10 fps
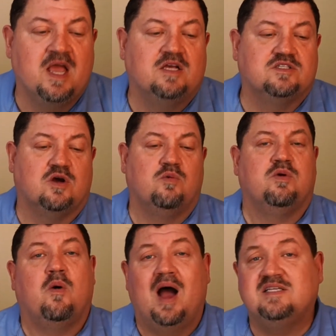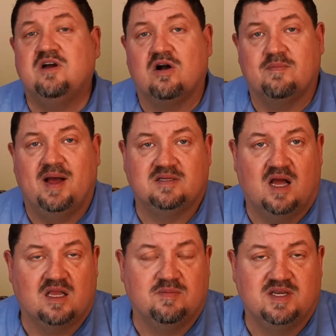So when I talk about
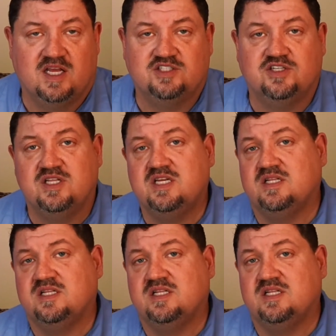documentation,